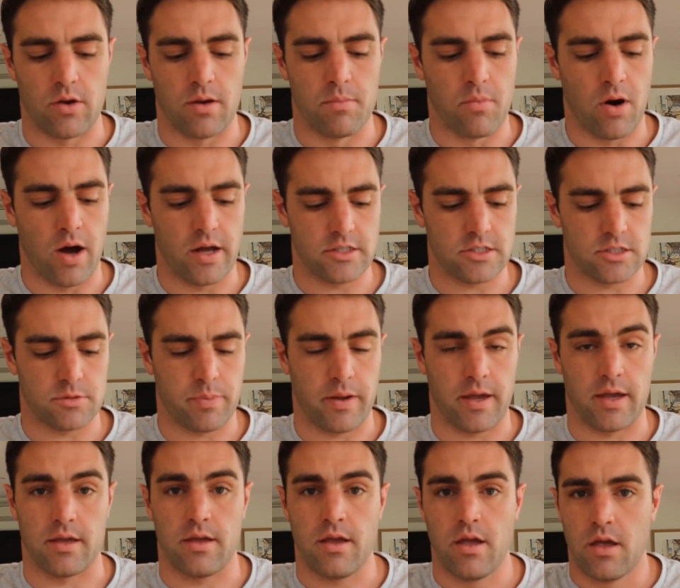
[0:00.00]
it might just
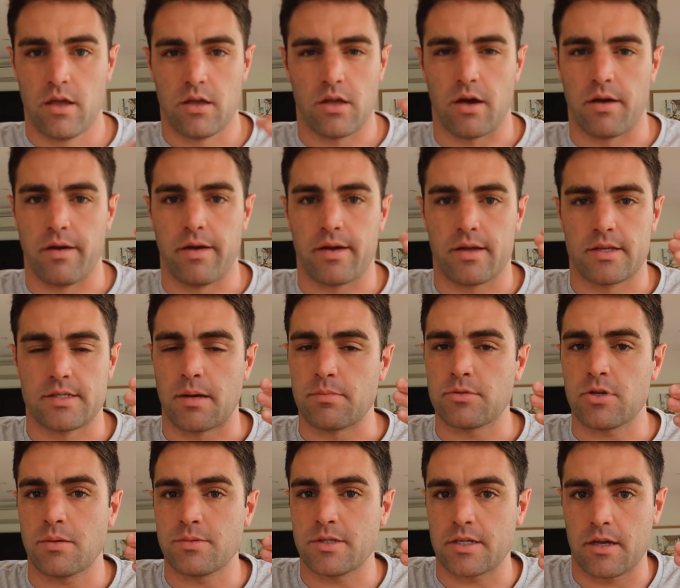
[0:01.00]
be, you know,
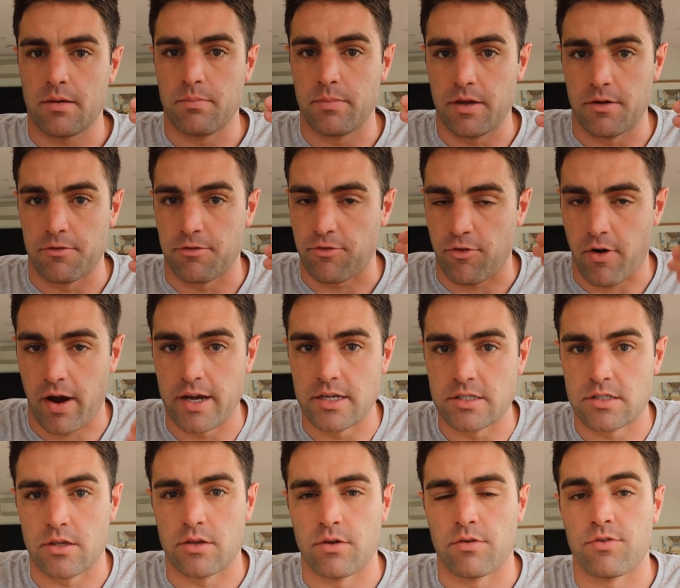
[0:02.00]
sometimes it can be a
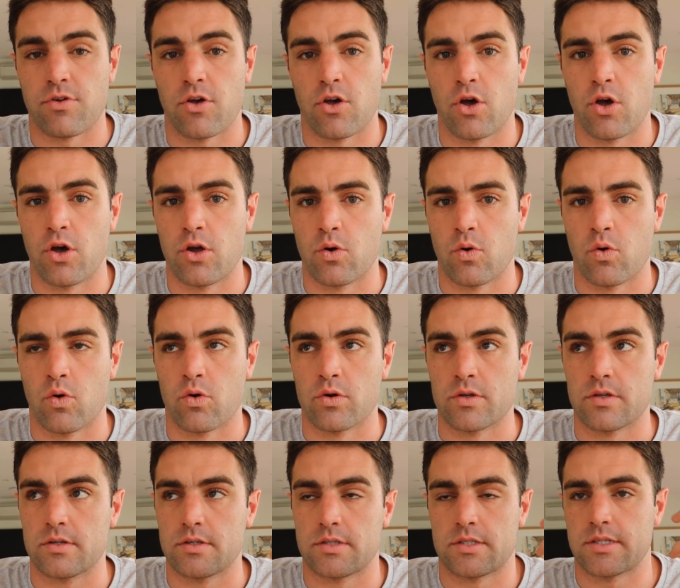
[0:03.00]
phrase that you've heard
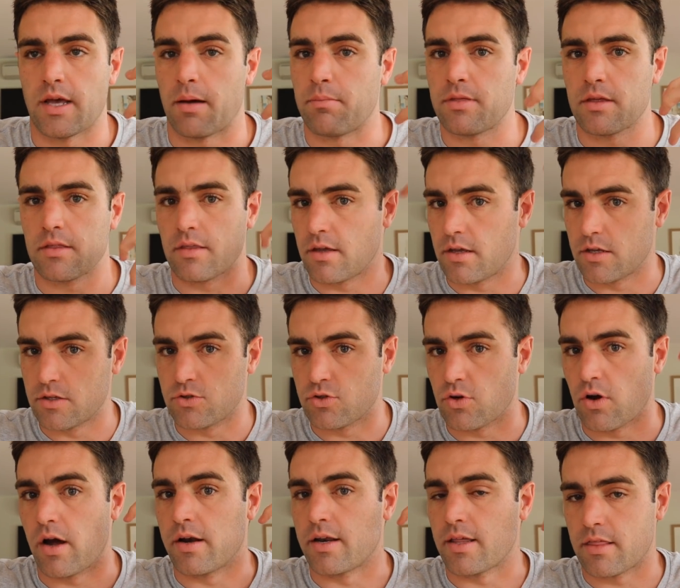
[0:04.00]
or something that
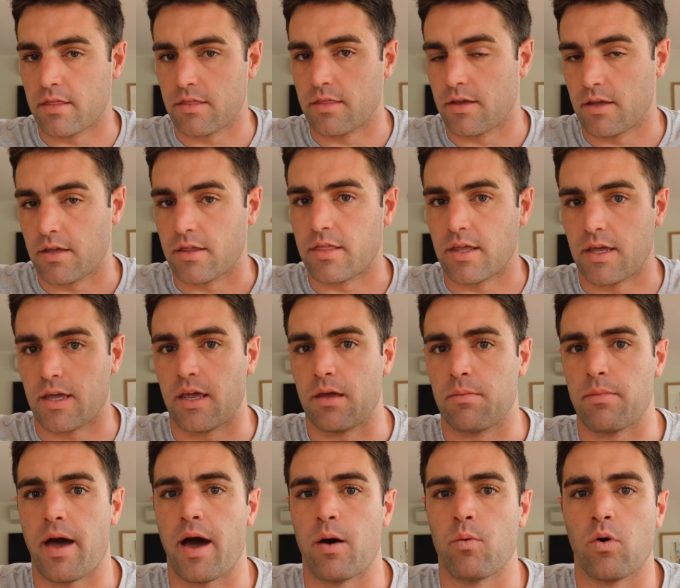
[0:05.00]
you're thinking
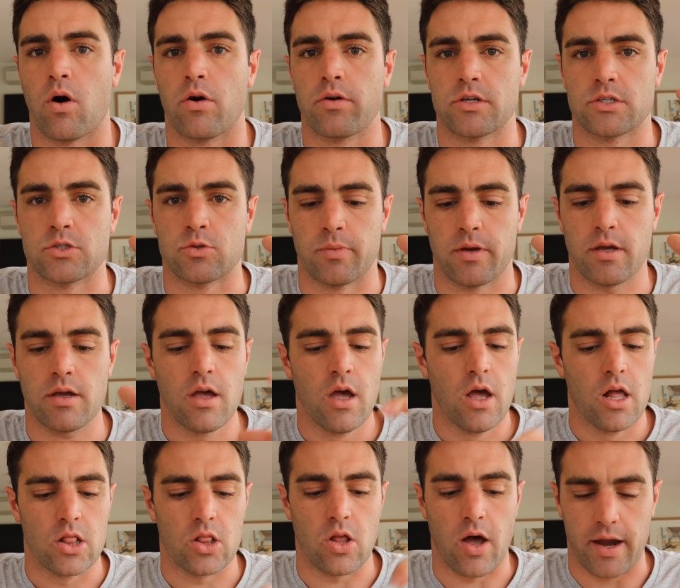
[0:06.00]
about while you're swimming,
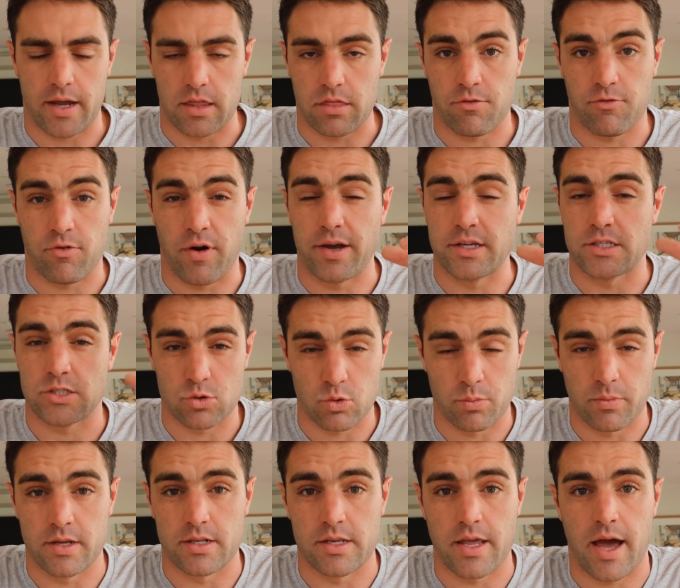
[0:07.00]
like the phrase
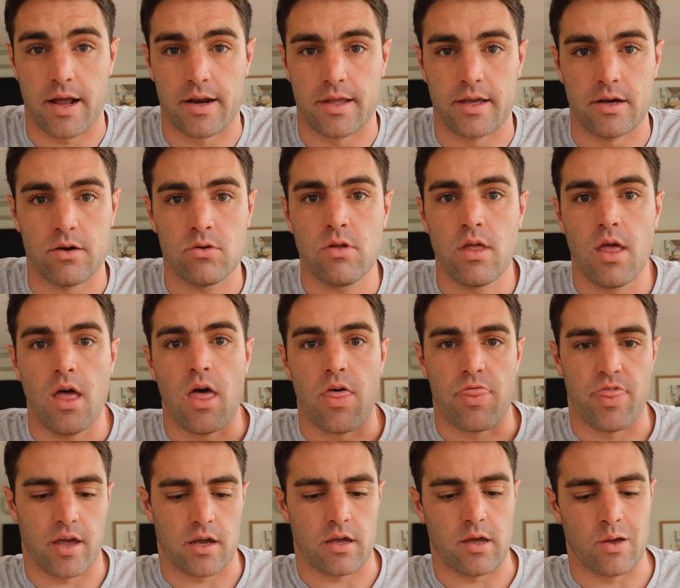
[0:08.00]
swimming downhill,
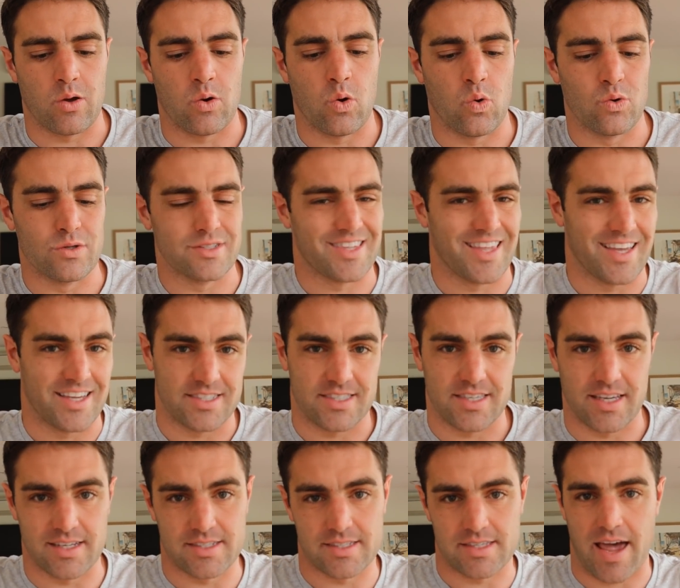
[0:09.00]
that can cause these
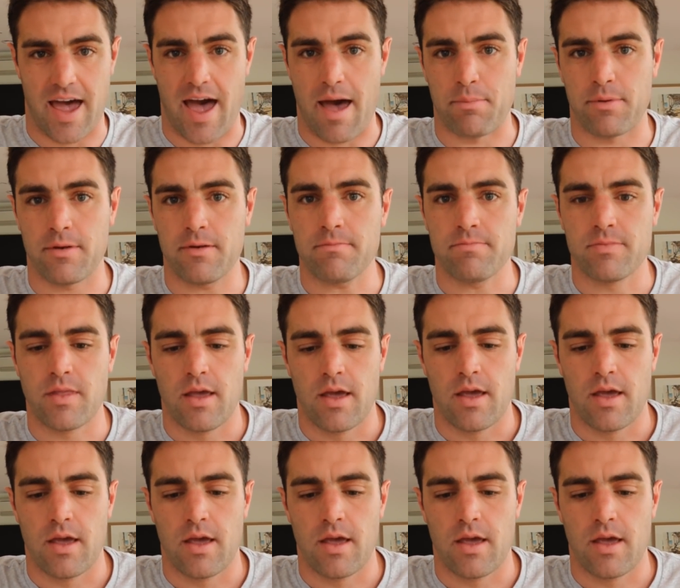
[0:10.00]
things to happen.